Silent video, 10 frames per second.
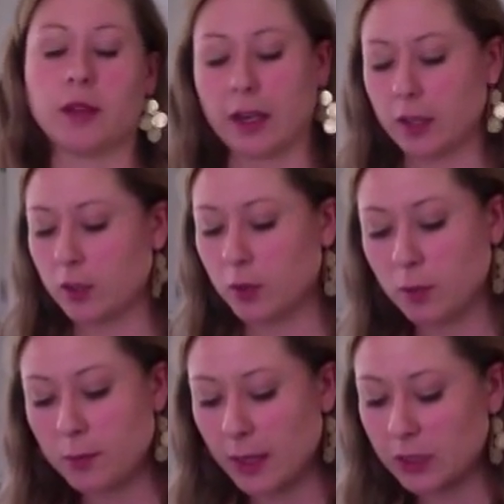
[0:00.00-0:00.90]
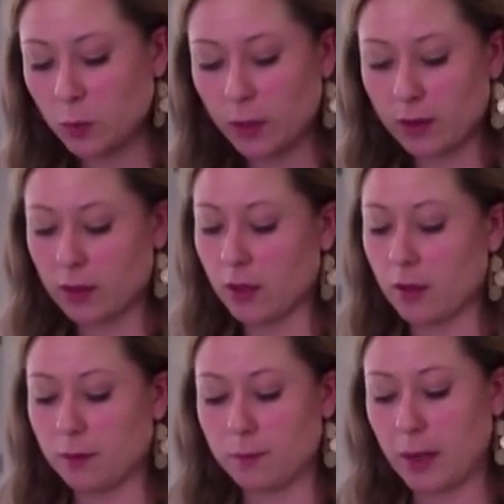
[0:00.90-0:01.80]
That could mix with
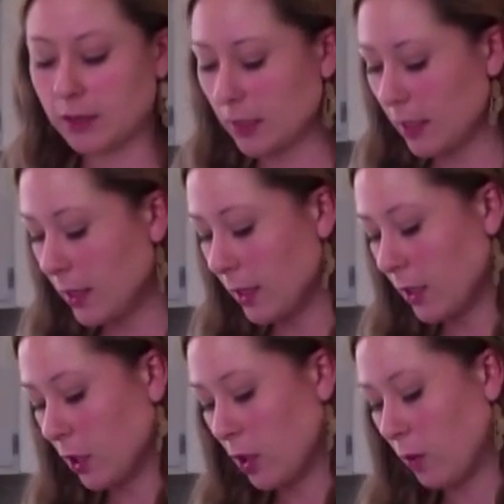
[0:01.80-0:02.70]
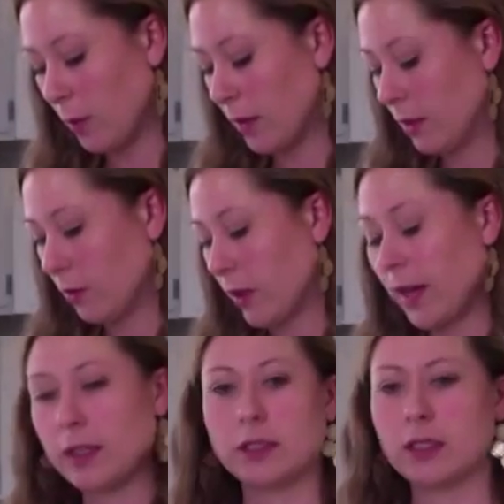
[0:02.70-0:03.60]
the Mexican. It could go with the
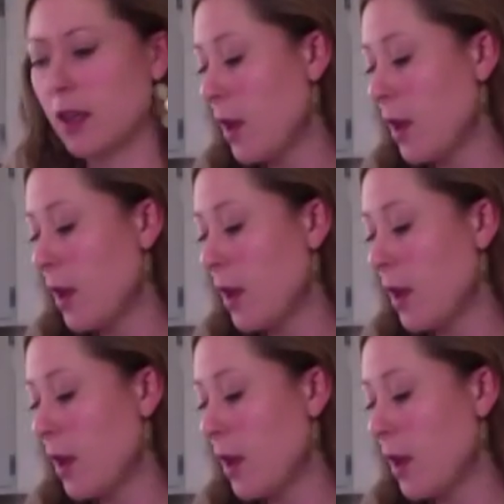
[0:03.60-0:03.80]
rice.